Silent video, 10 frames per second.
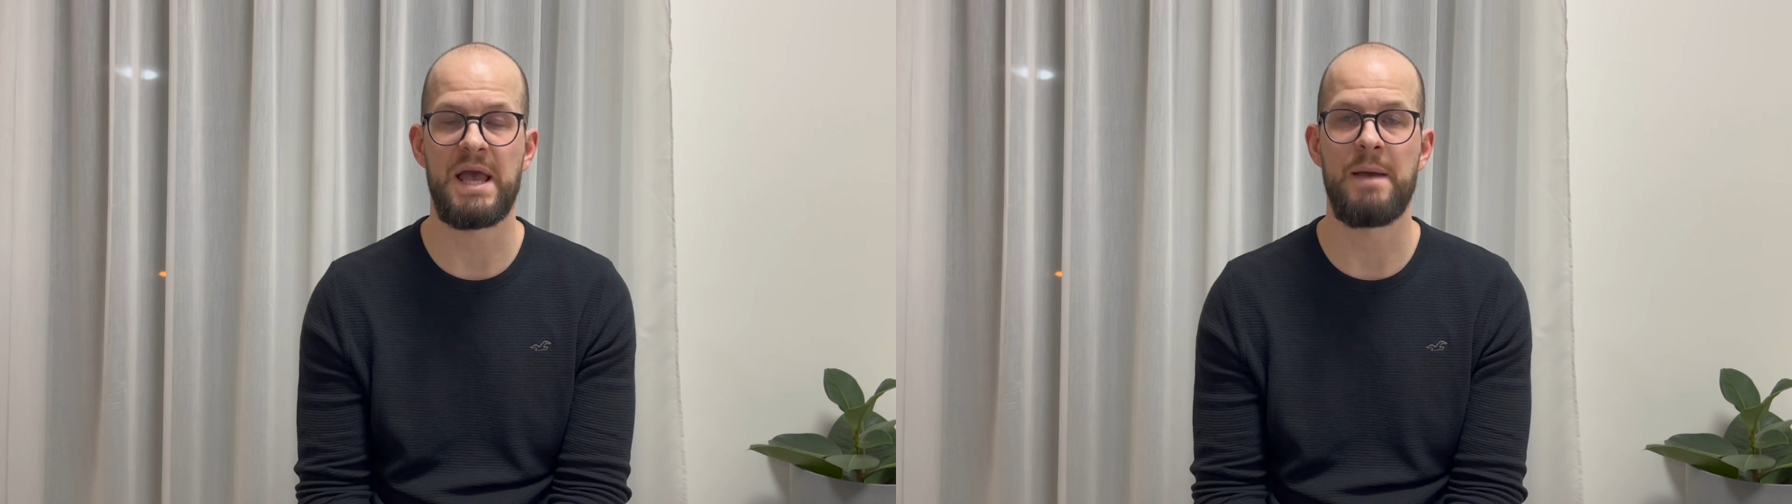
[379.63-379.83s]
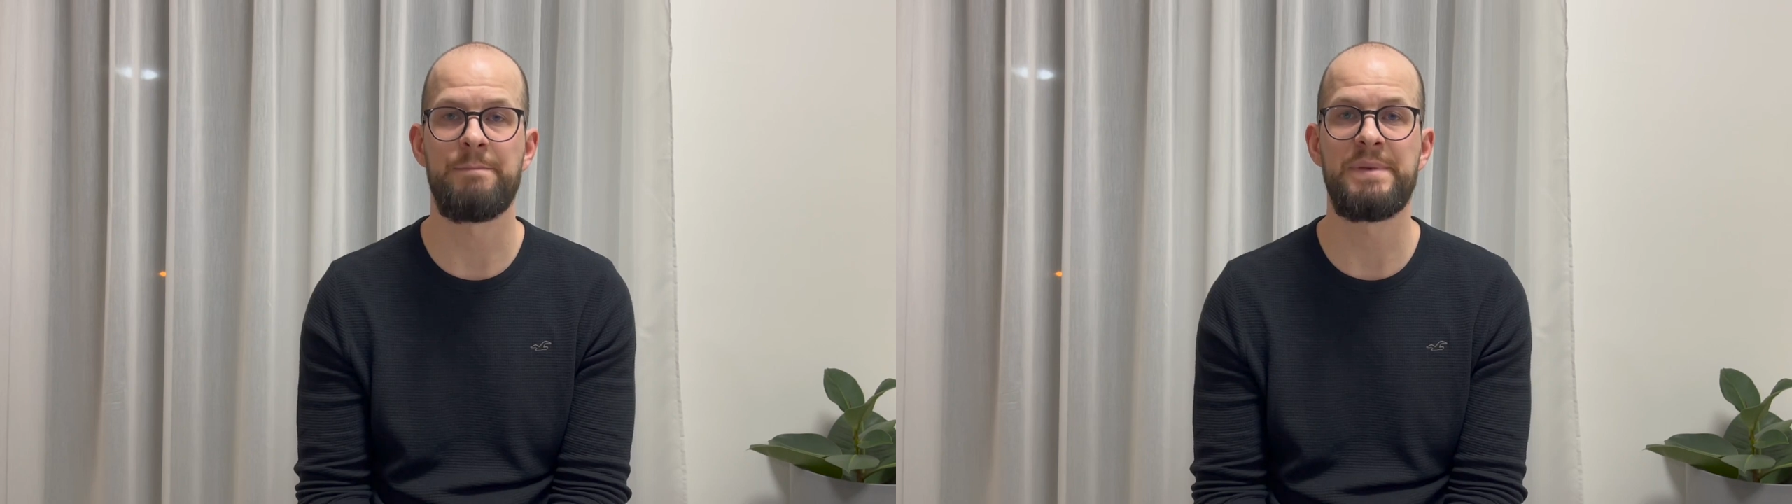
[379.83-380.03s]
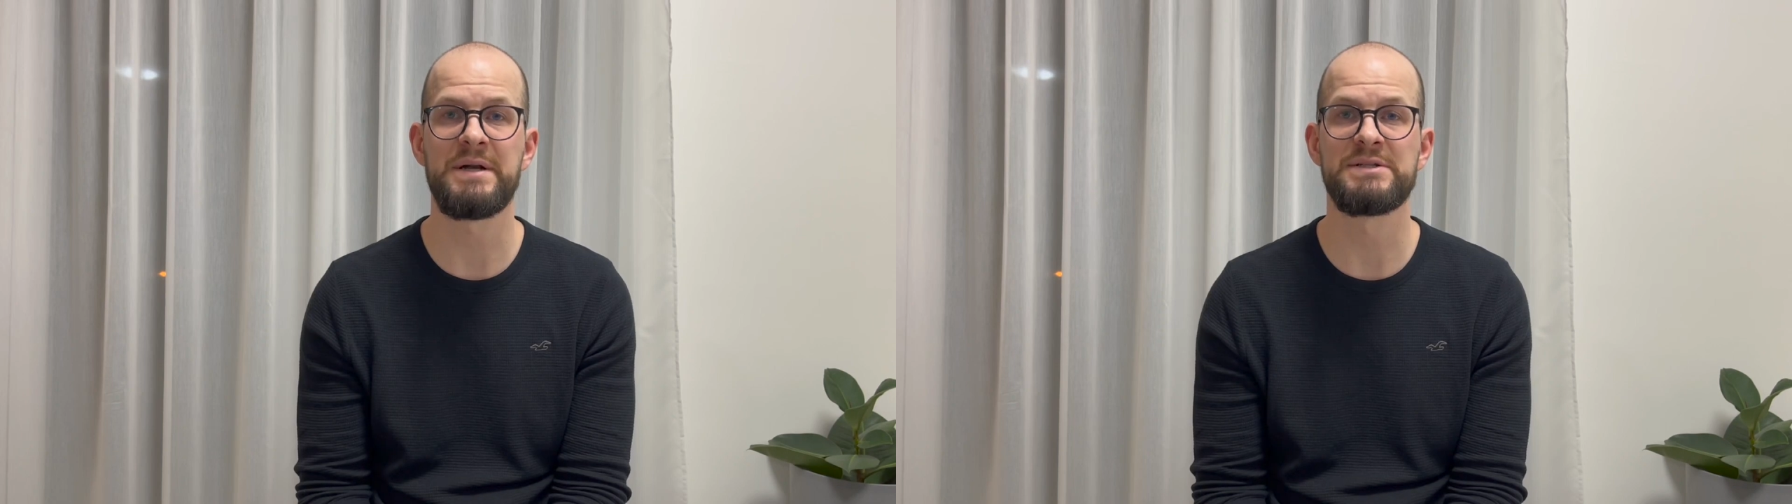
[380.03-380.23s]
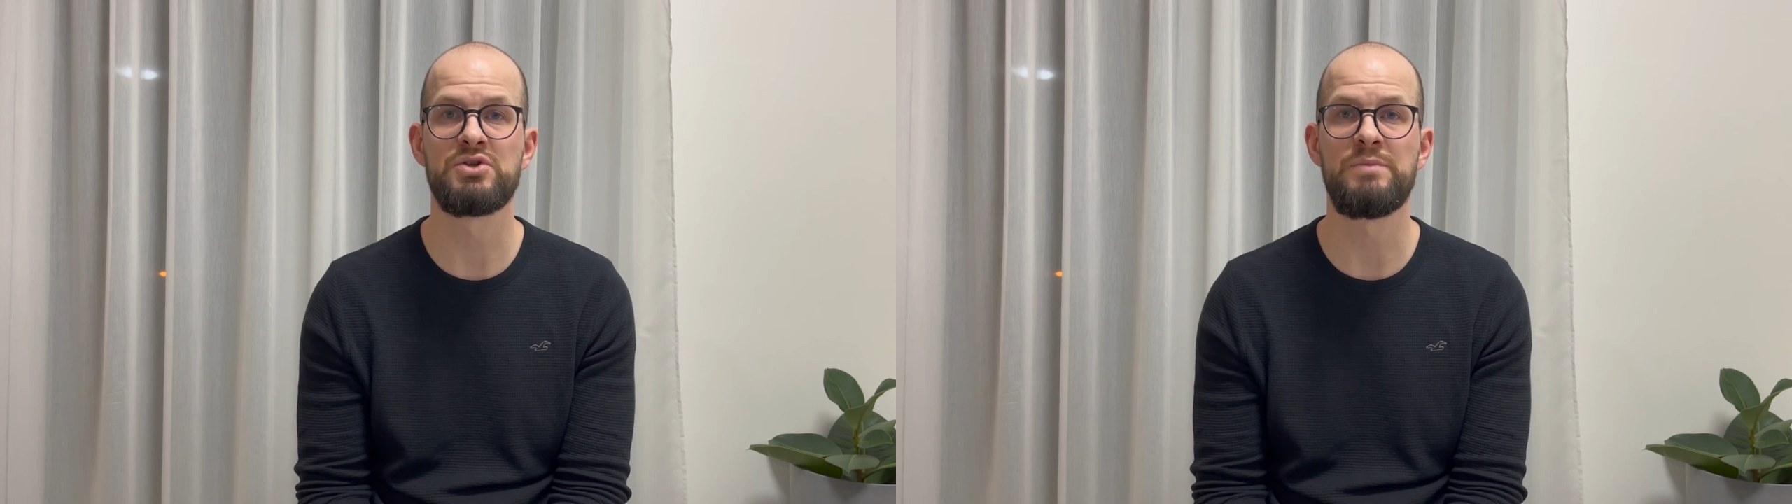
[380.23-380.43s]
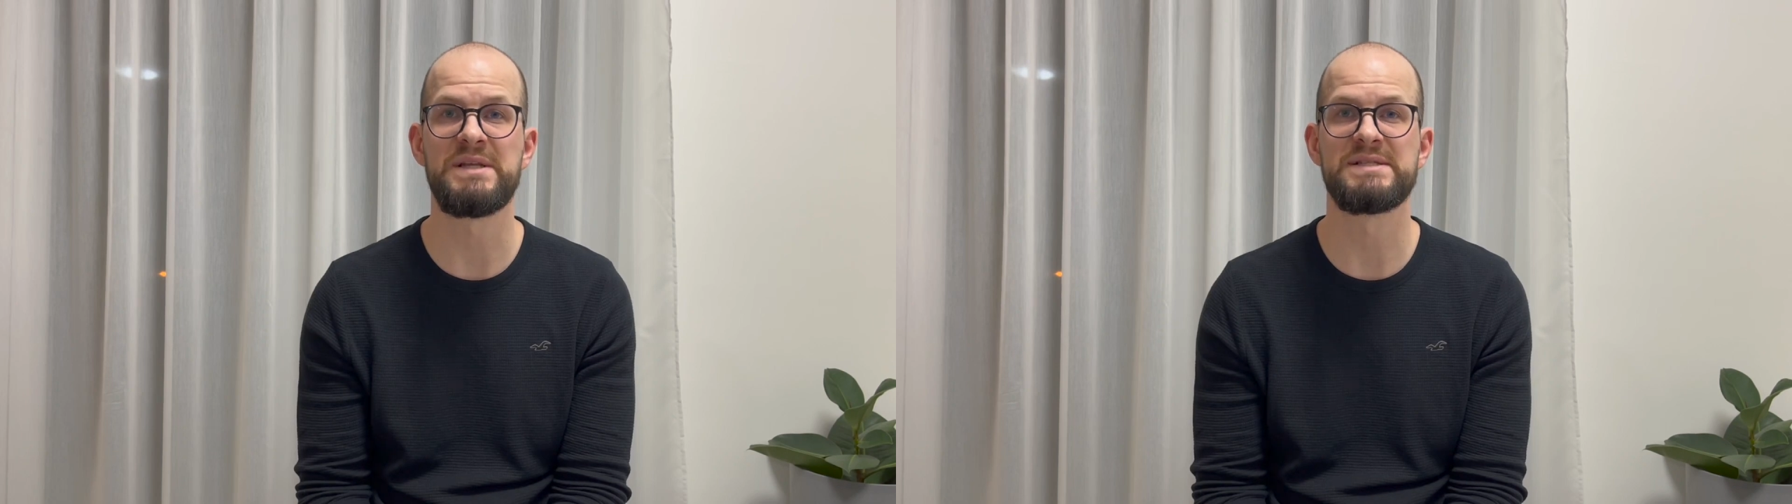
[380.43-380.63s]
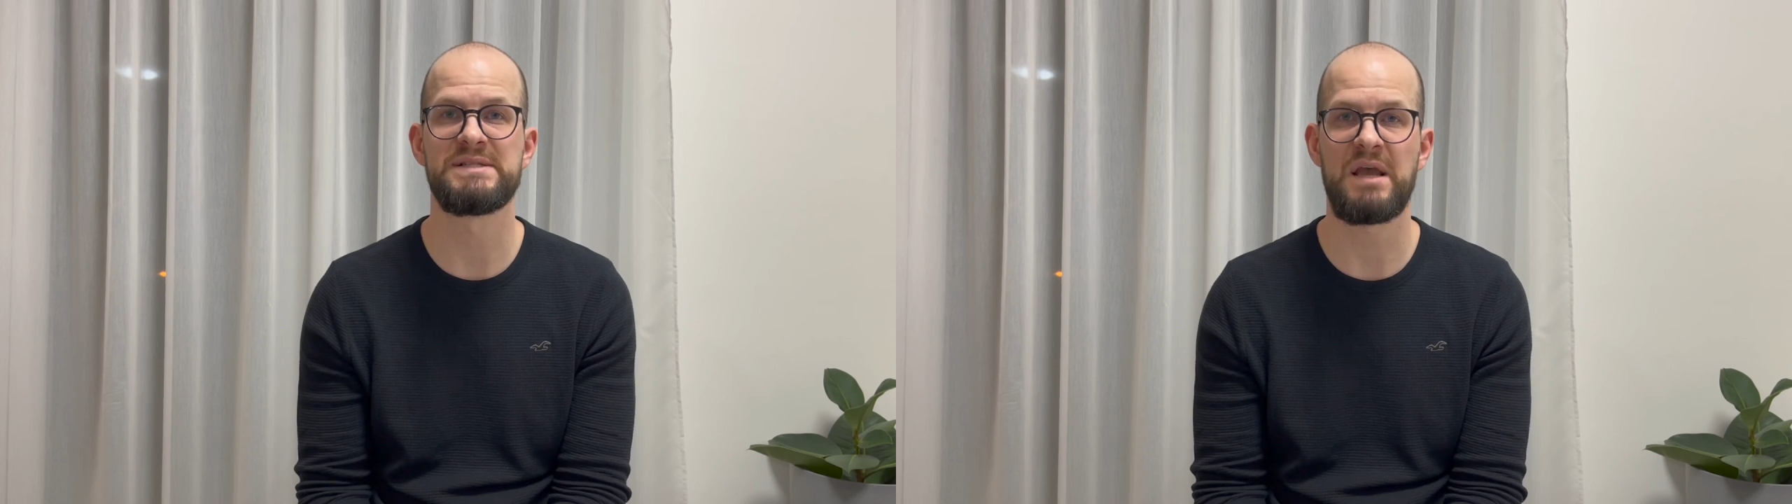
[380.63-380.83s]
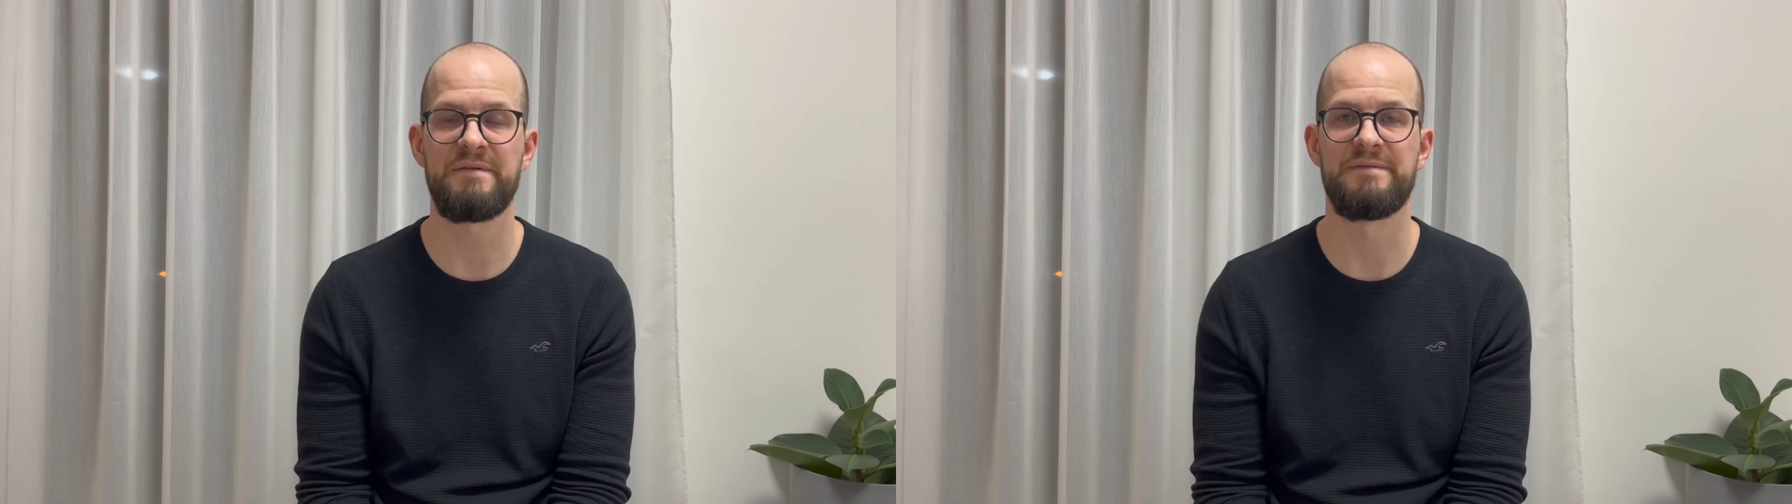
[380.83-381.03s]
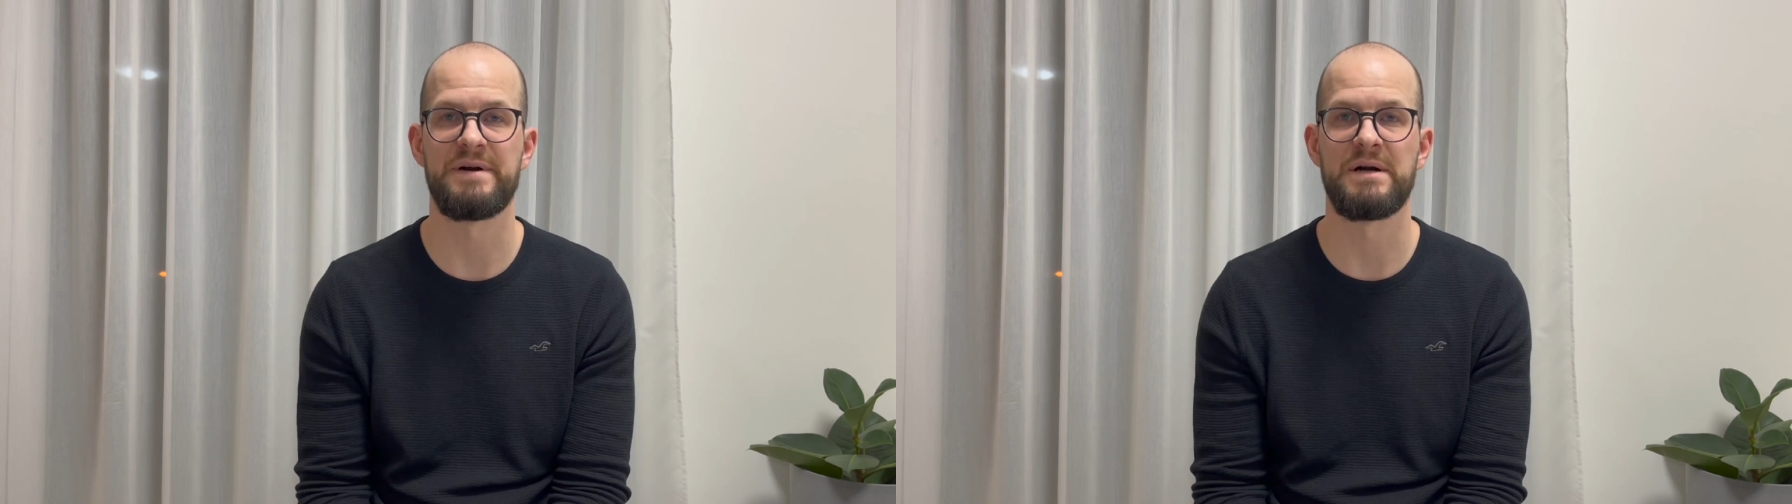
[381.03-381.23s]
appears to be
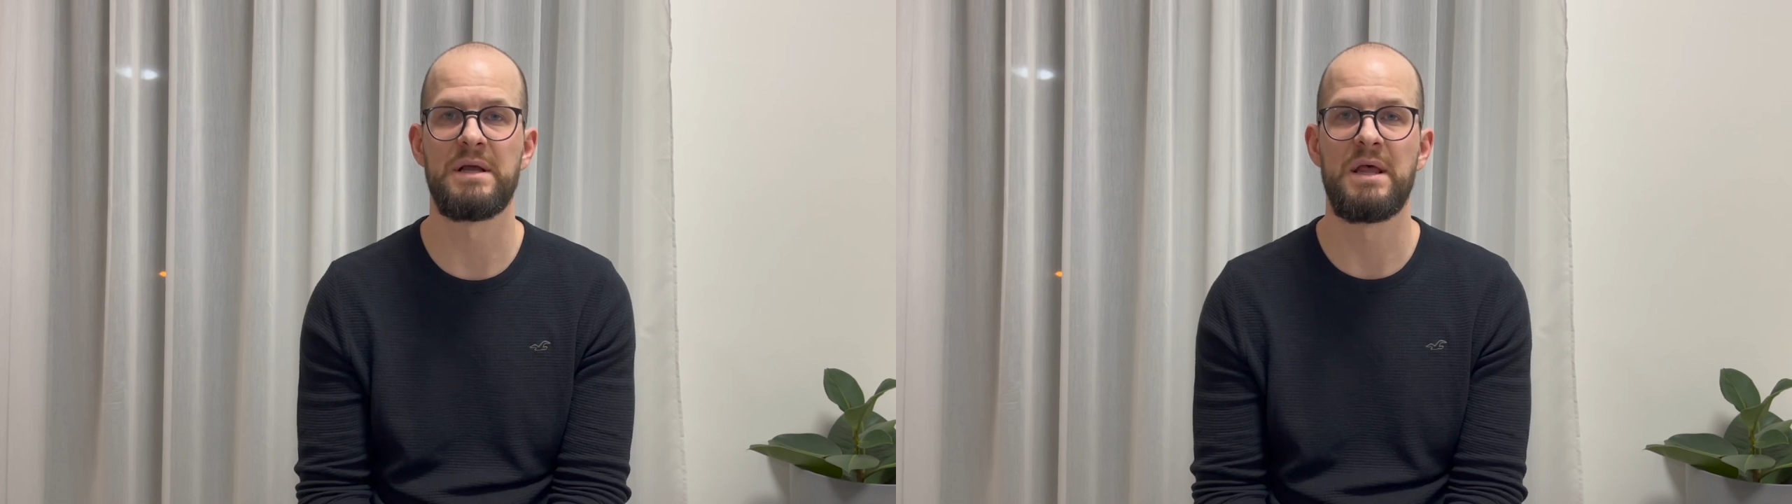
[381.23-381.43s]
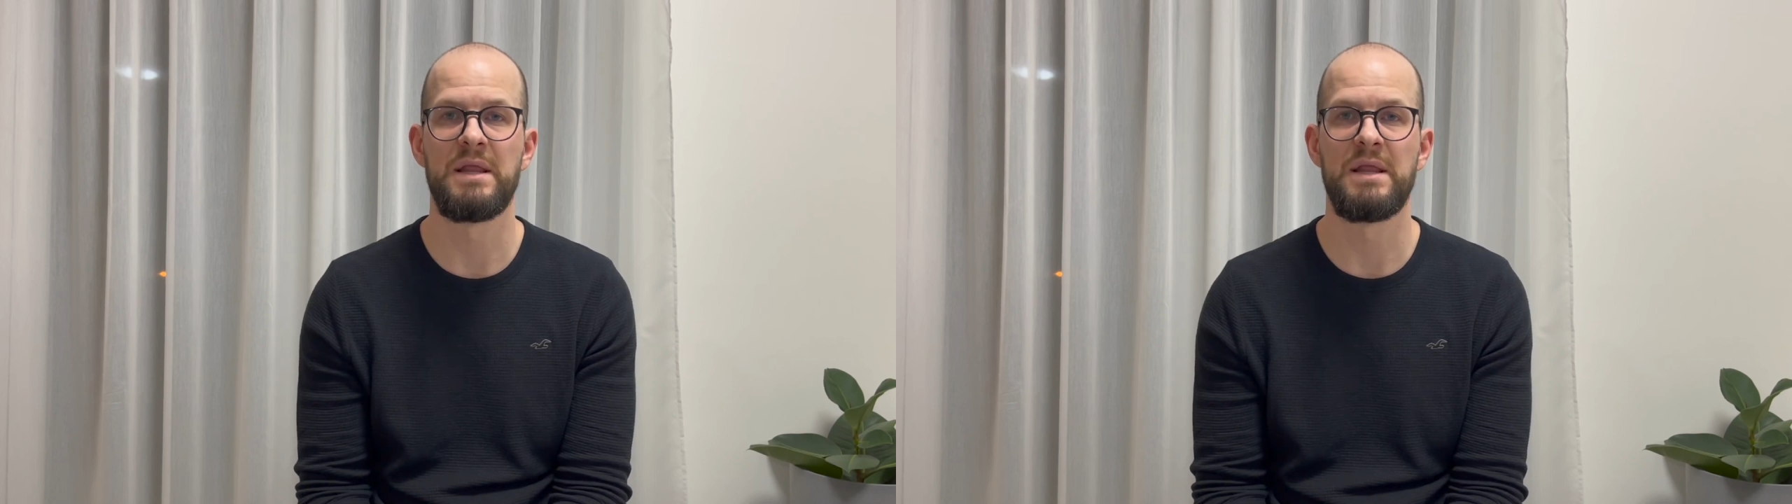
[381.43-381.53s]
safer